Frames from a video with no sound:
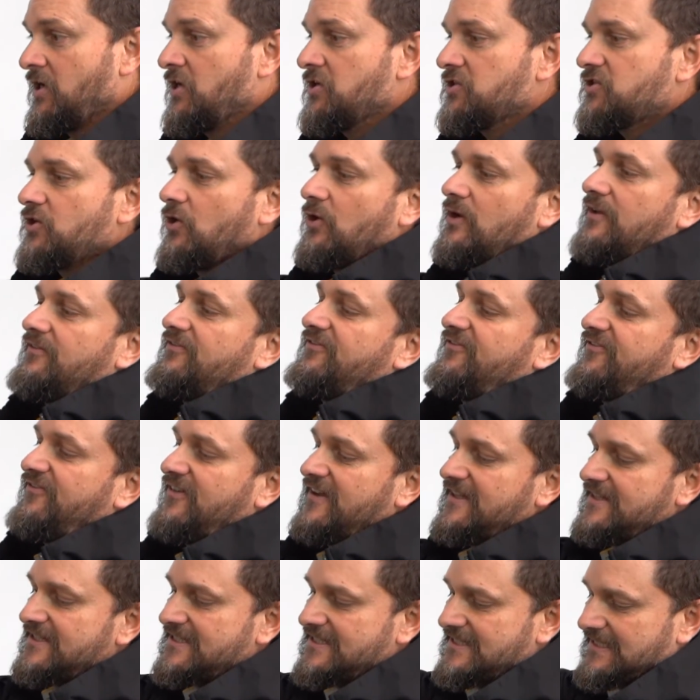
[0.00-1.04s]
so it
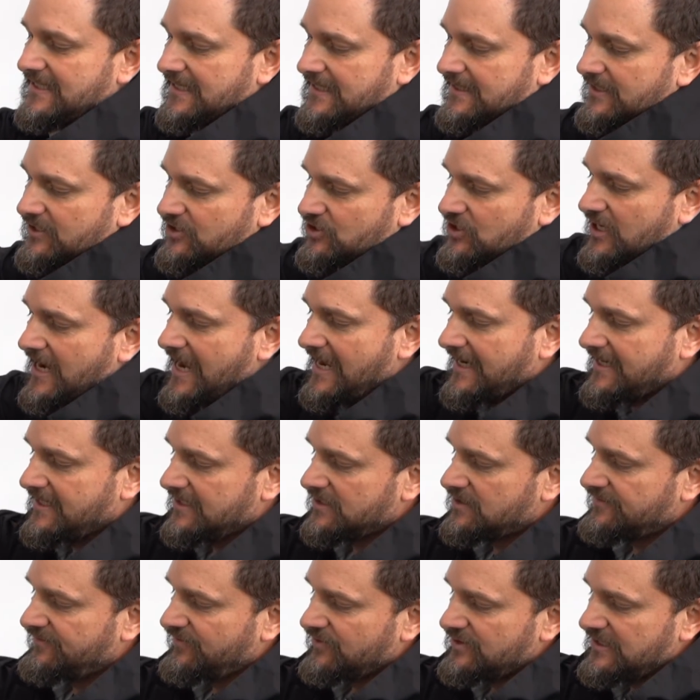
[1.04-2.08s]
fits in the
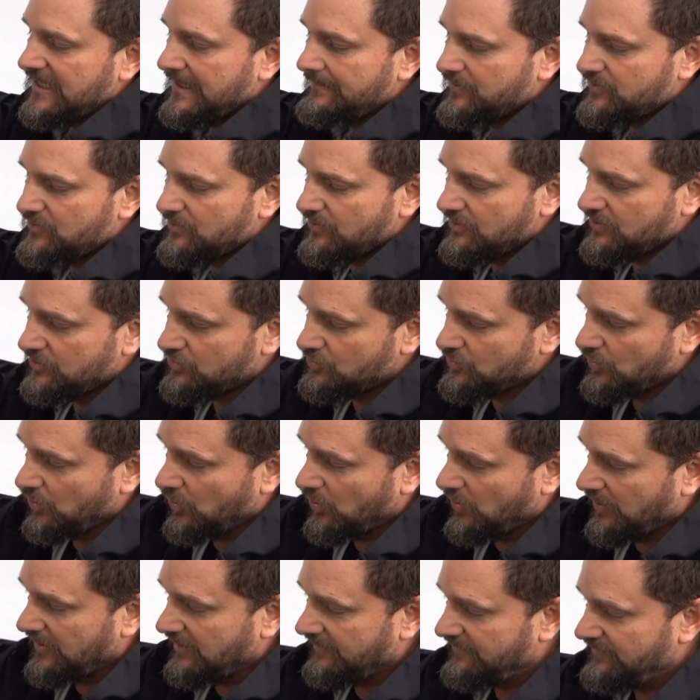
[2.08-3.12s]
jackets for temperature
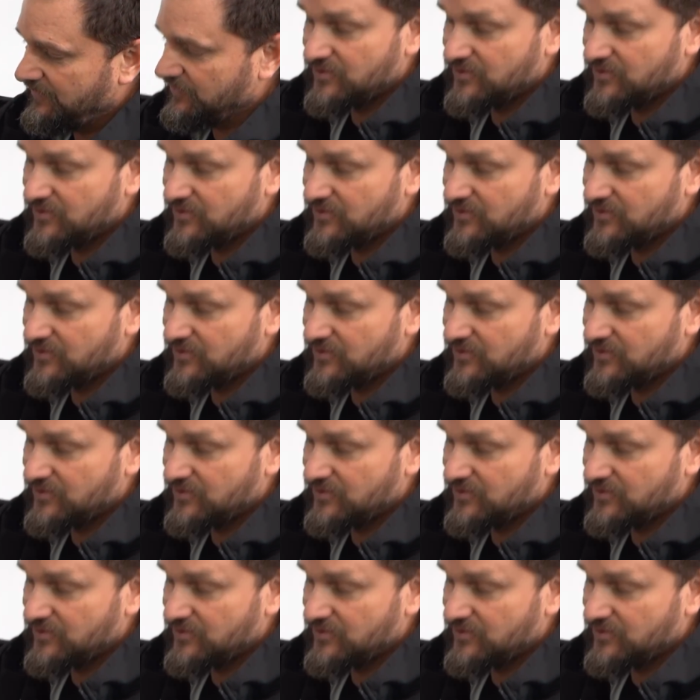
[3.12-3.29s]
control if you